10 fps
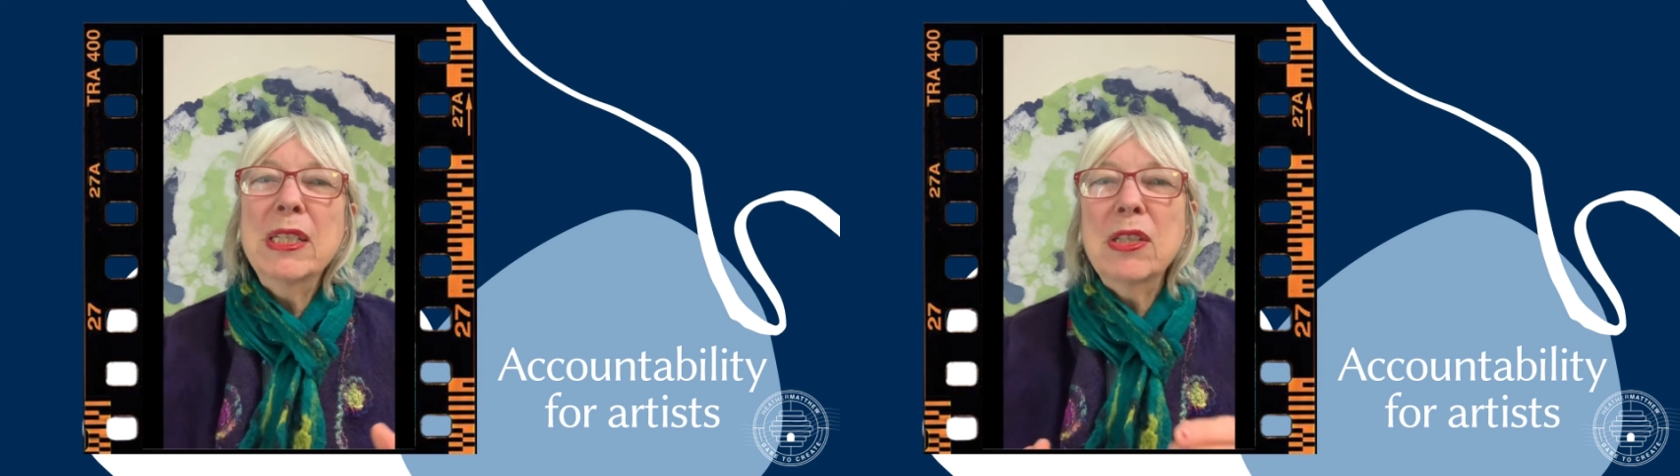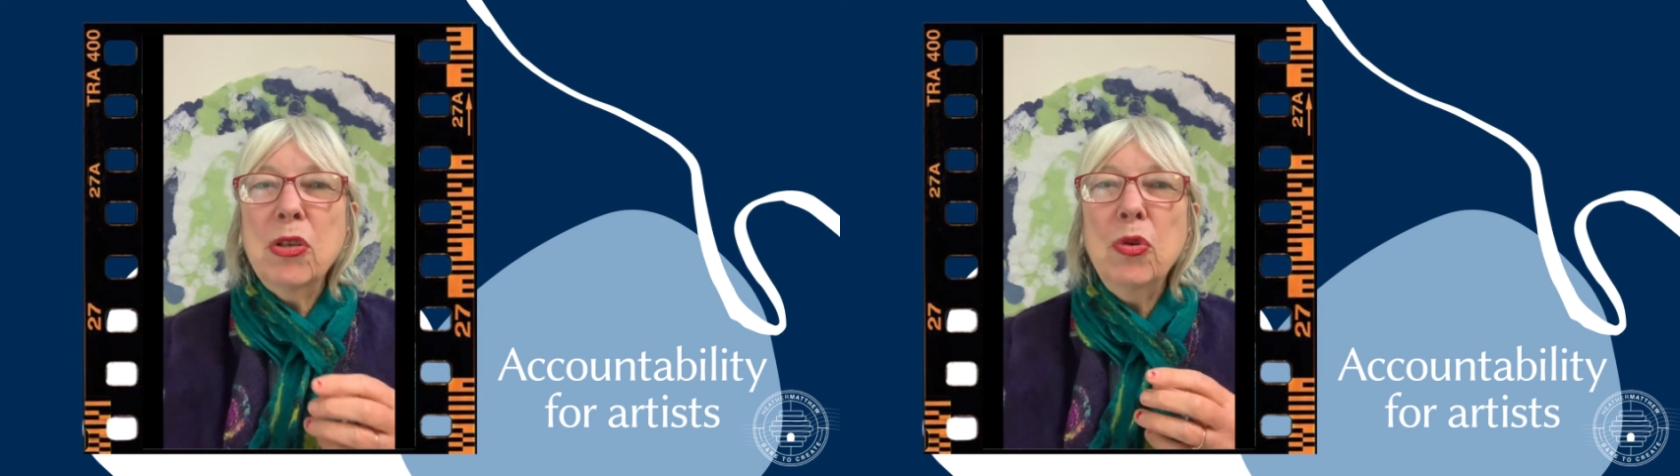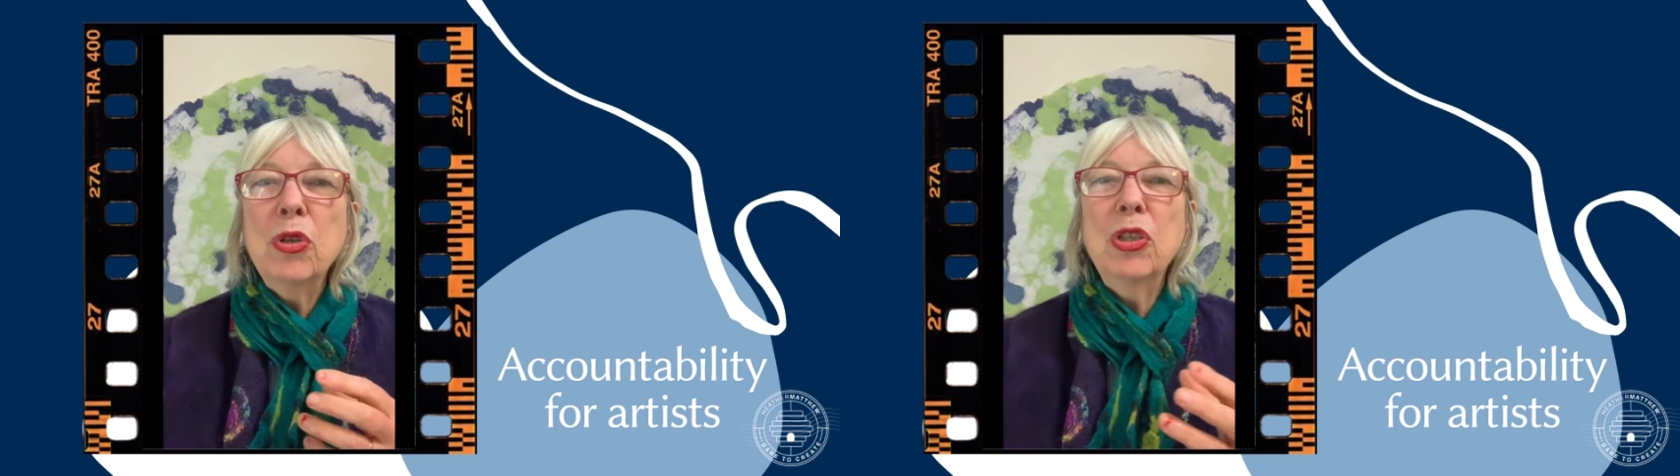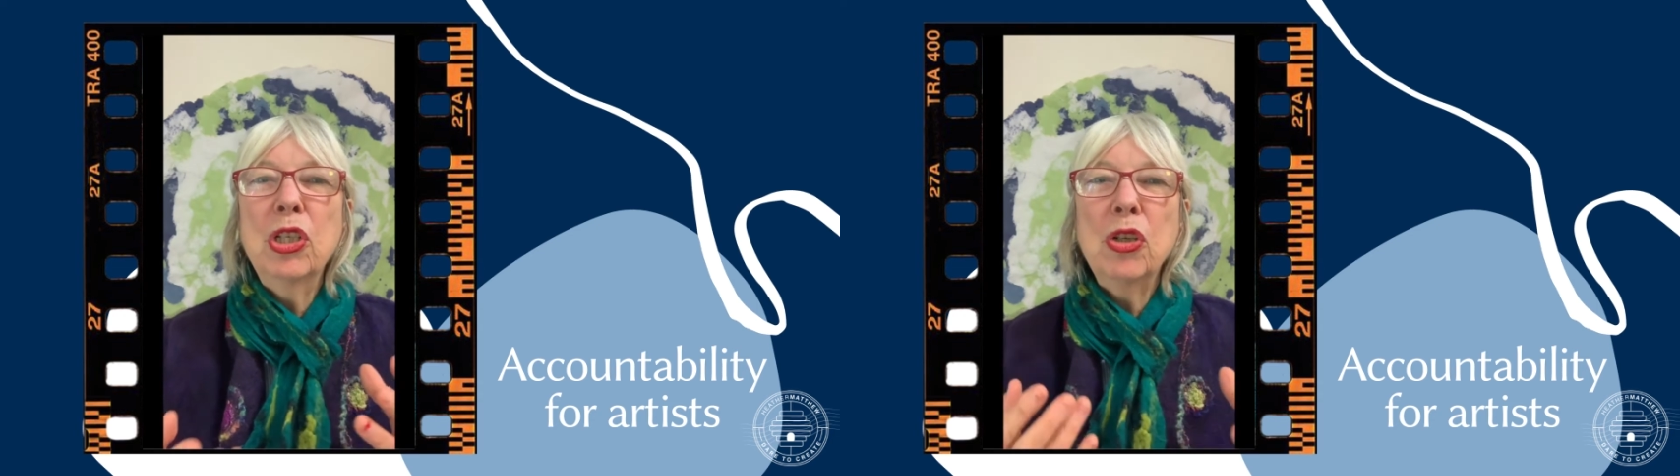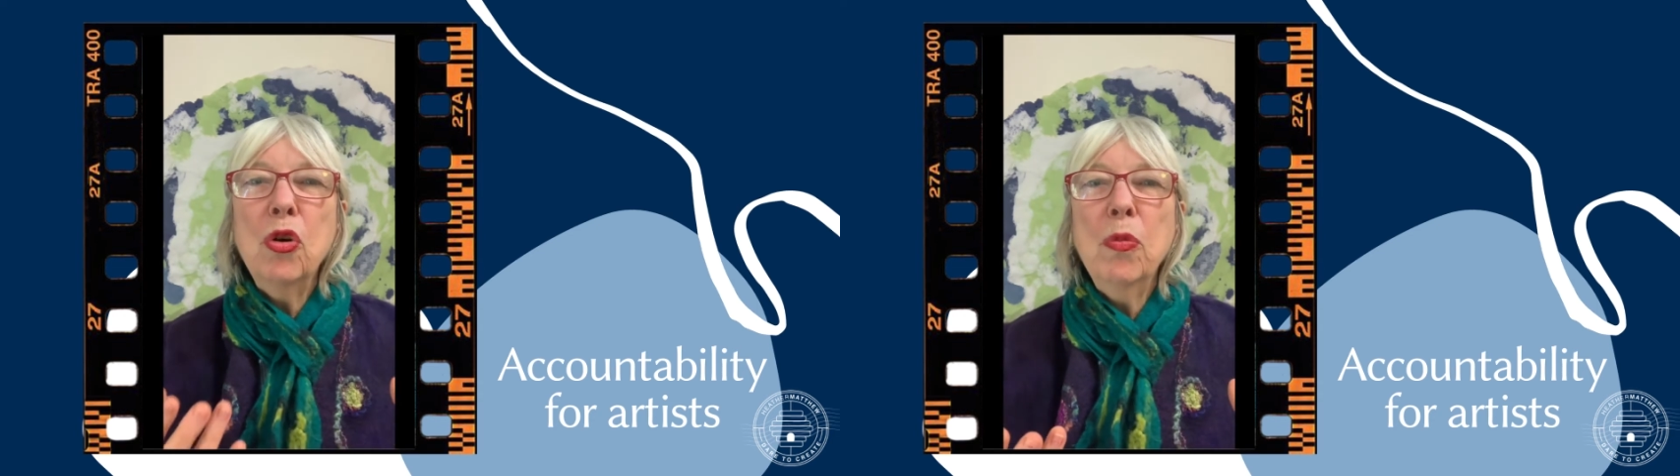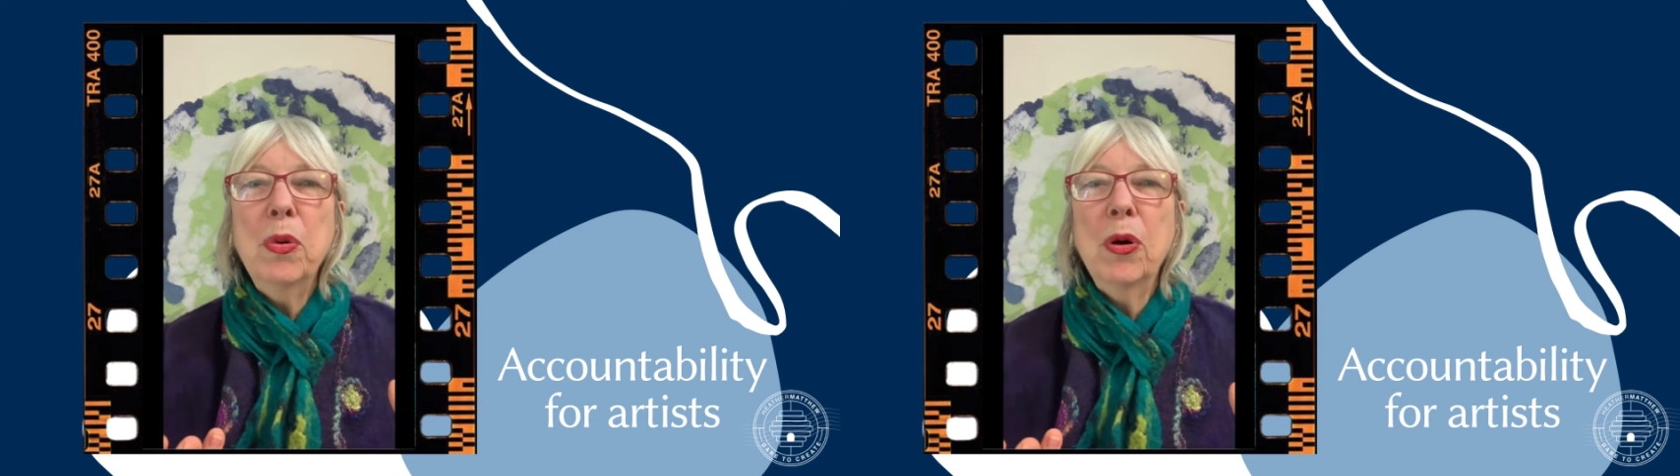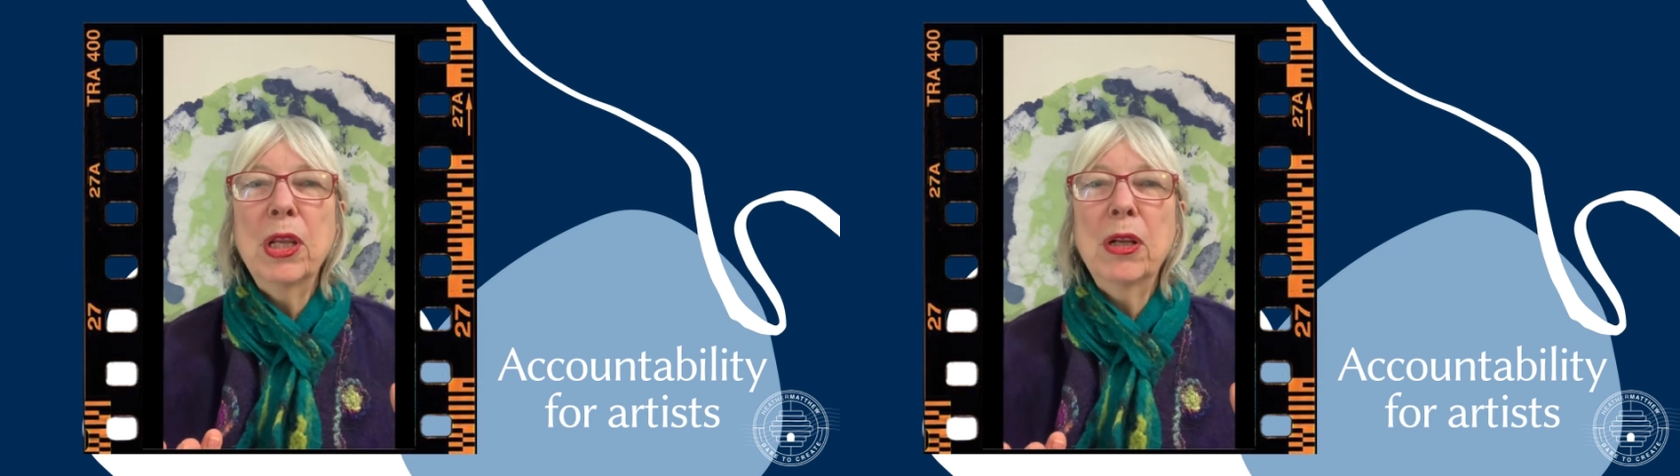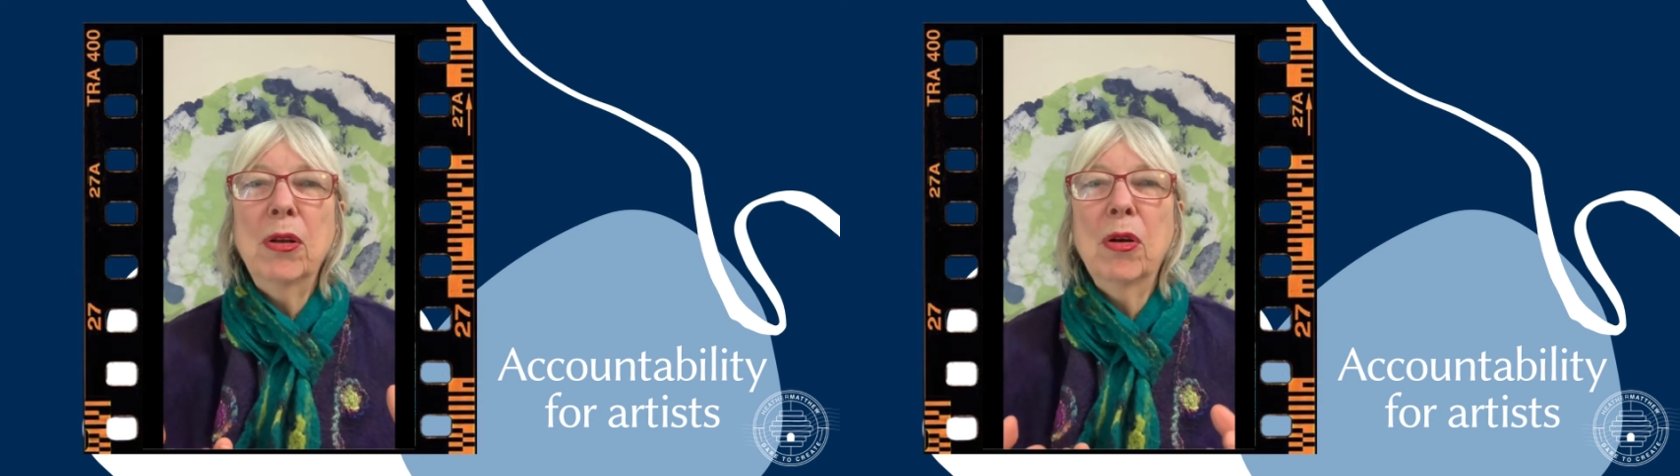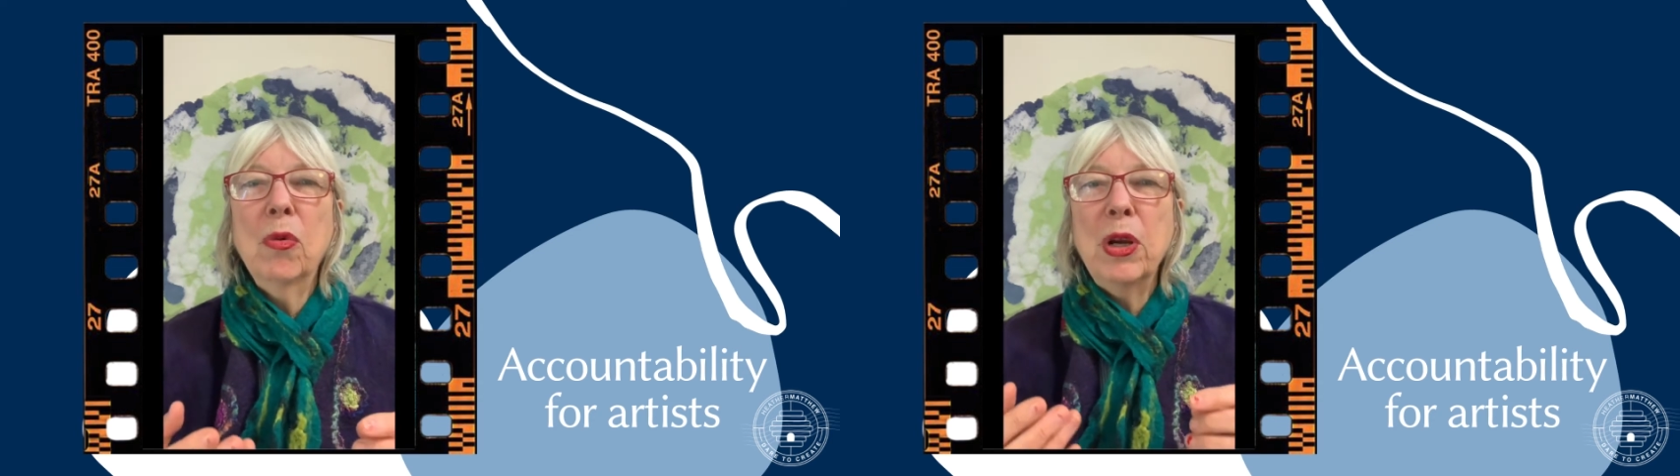suited to your body clock,